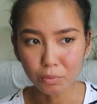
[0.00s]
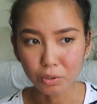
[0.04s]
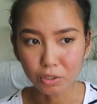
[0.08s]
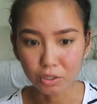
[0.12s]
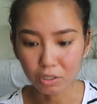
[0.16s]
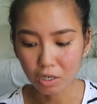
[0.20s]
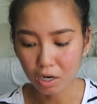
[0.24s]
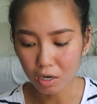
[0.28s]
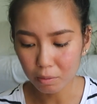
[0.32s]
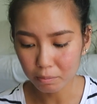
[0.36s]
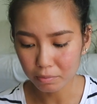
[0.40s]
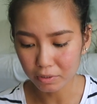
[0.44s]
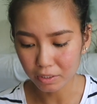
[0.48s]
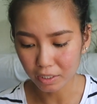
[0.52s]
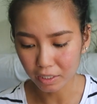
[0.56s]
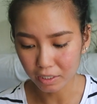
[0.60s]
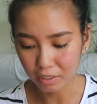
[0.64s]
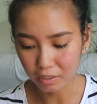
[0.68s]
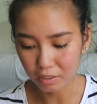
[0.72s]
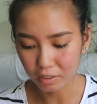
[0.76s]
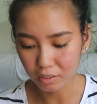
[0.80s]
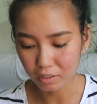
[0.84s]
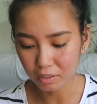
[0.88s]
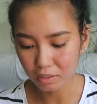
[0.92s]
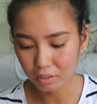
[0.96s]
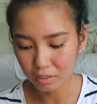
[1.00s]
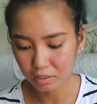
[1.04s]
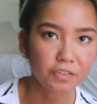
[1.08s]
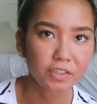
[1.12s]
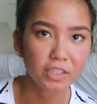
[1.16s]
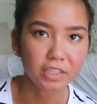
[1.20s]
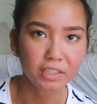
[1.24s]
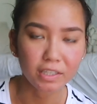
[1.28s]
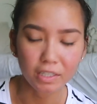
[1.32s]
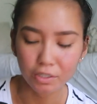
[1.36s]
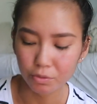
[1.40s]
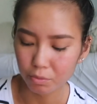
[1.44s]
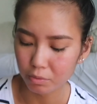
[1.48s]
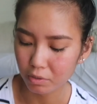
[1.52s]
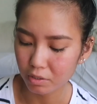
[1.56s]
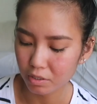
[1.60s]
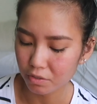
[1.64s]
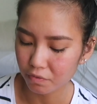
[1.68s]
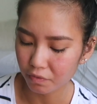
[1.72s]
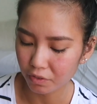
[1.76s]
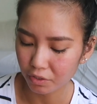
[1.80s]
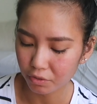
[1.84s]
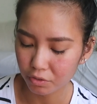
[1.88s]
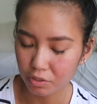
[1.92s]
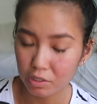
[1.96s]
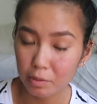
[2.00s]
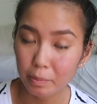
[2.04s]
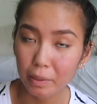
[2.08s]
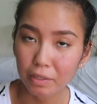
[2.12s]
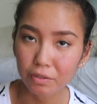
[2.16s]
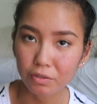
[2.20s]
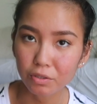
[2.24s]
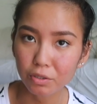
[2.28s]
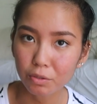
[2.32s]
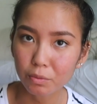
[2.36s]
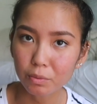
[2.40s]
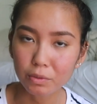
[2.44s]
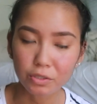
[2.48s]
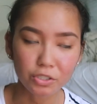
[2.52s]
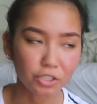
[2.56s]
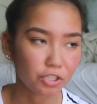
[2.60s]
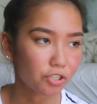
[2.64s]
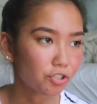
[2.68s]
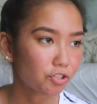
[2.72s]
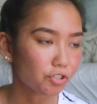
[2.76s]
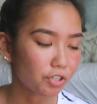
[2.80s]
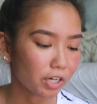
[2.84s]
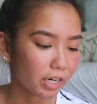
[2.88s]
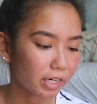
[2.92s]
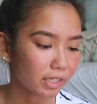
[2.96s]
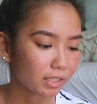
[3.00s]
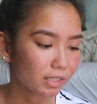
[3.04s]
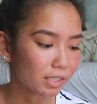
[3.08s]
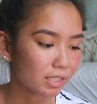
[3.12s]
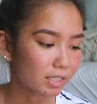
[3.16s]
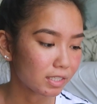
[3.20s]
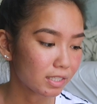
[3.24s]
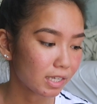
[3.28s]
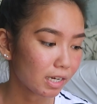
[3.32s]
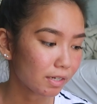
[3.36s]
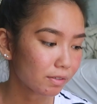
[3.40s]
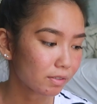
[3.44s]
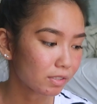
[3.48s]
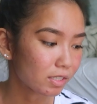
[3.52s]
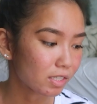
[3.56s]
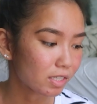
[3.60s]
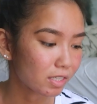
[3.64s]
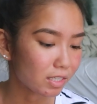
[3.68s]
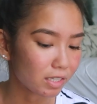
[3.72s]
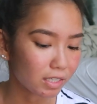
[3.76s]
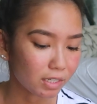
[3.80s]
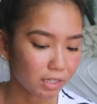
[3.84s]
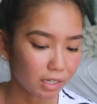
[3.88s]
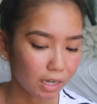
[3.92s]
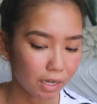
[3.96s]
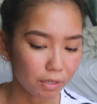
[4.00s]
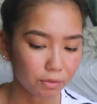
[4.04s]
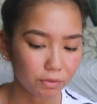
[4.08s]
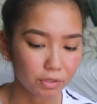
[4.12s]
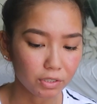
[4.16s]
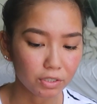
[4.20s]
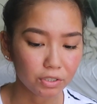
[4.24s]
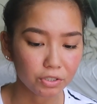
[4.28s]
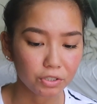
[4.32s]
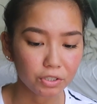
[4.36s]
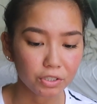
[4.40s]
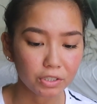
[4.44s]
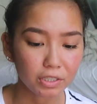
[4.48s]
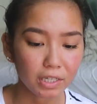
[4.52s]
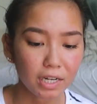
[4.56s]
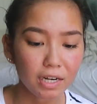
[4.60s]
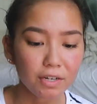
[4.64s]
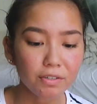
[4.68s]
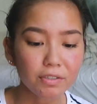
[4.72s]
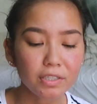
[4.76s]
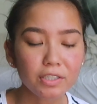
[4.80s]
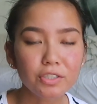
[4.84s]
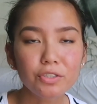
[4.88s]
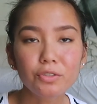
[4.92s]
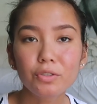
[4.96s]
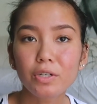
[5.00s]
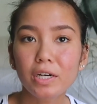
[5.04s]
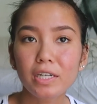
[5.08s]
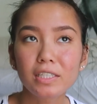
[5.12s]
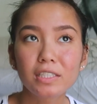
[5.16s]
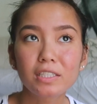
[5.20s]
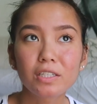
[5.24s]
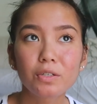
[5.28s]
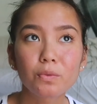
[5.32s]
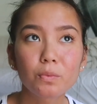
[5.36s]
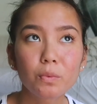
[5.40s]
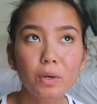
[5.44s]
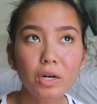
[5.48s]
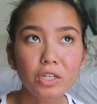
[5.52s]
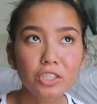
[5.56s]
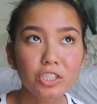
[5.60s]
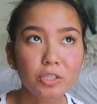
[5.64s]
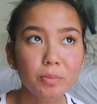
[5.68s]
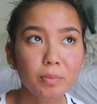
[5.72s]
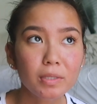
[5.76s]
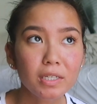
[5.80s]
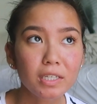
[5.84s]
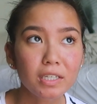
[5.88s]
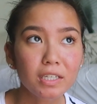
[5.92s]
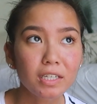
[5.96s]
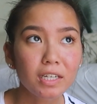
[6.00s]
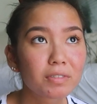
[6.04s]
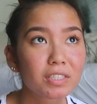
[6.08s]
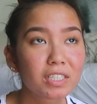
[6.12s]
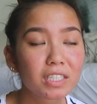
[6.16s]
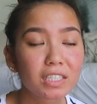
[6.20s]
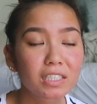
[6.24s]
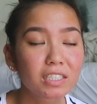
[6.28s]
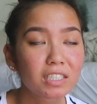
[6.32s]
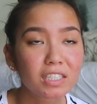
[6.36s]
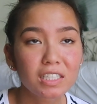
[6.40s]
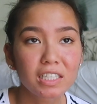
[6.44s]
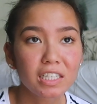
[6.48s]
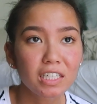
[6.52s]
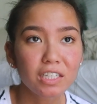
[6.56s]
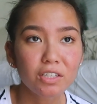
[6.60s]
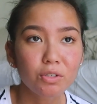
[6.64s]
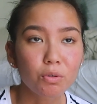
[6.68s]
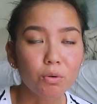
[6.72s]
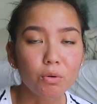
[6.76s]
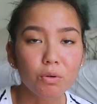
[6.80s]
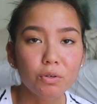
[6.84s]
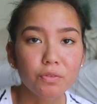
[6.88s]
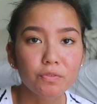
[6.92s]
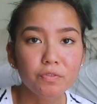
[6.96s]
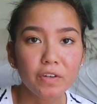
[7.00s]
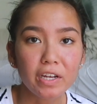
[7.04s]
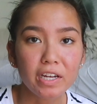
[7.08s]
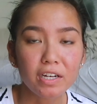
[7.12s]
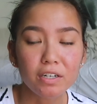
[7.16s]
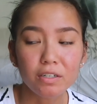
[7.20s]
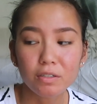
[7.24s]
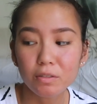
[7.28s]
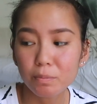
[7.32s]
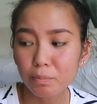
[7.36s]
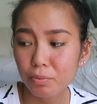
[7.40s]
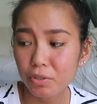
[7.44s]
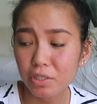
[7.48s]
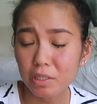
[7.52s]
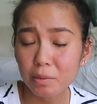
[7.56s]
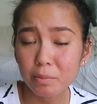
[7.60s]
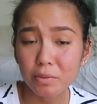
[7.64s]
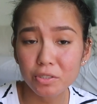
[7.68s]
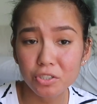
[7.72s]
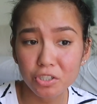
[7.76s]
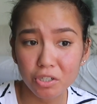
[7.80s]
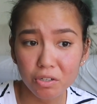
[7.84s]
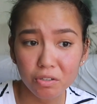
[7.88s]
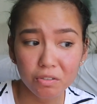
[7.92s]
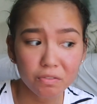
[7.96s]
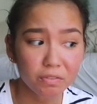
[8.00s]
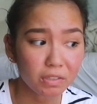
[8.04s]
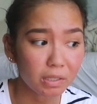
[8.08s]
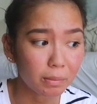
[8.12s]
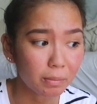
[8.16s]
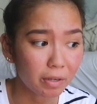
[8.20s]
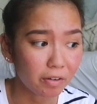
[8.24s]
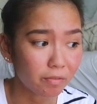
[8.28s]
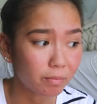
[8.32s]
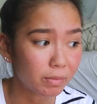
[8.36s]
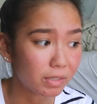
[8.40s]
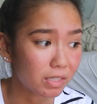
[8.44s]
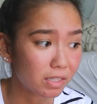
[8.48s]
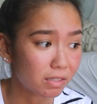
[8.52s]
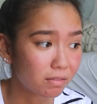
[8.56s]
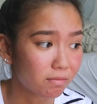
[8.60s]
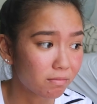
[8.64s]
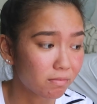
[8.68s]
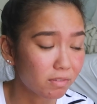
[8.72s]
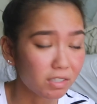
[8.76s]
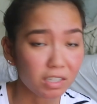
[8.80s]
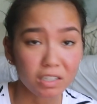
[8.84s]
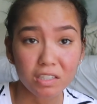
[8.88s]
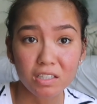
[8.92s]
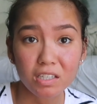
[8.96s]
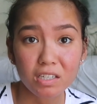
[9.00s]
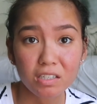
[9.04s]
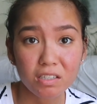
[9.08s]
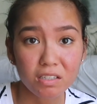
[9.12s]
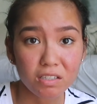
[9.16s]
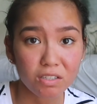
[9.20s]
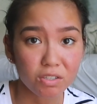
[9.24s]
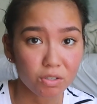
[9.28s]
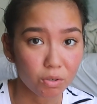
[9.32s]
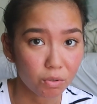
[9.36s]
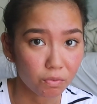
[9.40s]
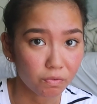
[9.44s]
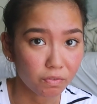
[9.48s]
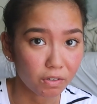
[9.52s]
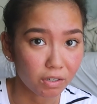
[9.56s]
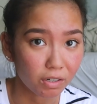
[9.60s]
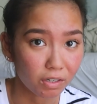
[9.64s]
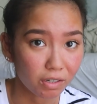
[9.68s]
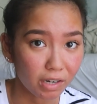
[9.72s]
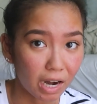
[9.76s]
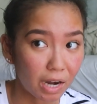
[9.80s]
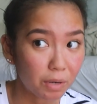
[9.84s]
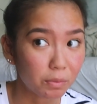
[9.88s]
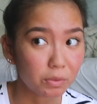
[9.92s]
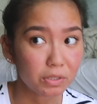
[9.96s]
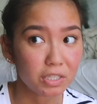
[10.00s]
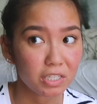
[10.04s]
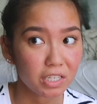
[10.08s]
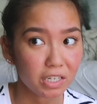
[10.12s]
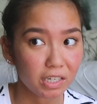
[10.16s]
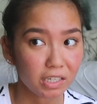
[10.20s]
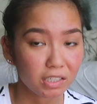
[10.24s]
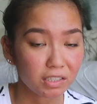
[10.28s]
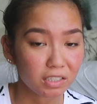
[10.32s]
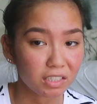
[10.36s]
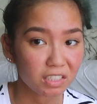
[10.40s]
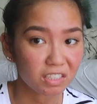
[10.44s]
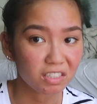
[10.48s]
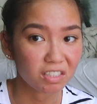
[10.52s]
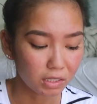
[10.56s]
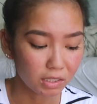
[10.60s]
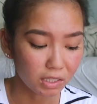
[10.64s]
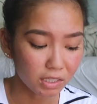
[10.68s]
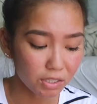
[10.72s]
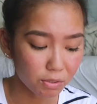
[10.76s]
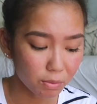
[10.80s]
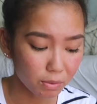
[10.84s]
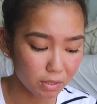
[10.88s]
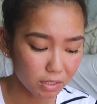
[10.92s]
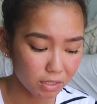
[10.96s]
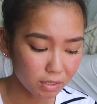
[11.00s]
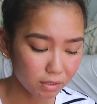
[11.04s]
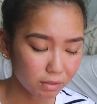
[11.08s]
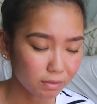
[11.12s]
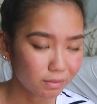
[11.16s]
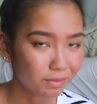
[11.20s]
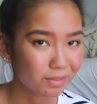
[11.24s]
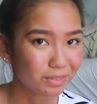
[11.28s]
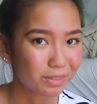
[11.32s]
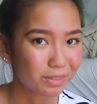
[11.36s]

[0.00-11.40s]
more complicated. I feel like that's what this video is about though. We're just trying things out and seeing how things turn out, and you guys can watch me succeed or fail. Pretty much all of them have been successes so far, I would say at least. This one,